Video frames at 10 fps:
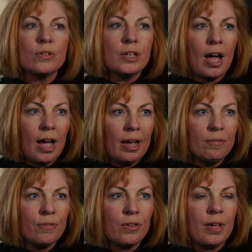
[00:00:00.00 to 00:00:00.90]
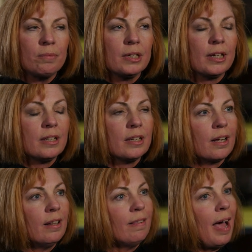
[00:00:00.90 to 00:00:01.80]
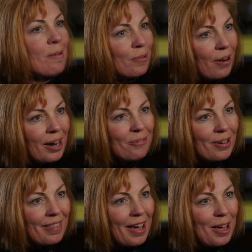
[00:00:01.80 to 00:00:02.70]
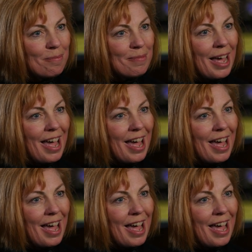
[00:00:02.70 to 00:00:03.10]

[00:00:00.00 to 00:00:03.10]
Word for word: time for them to get to collaborate with them